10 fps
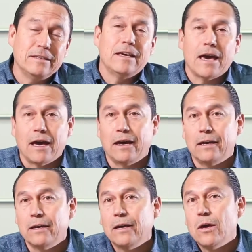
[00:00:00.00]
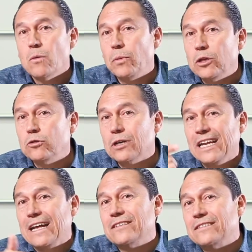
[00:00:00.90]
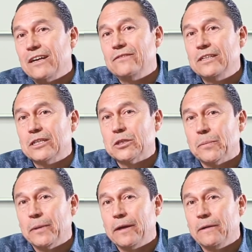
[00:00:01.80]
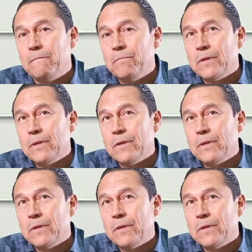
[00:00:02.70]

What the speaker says: Yeah, but it took a lot of self-discipline.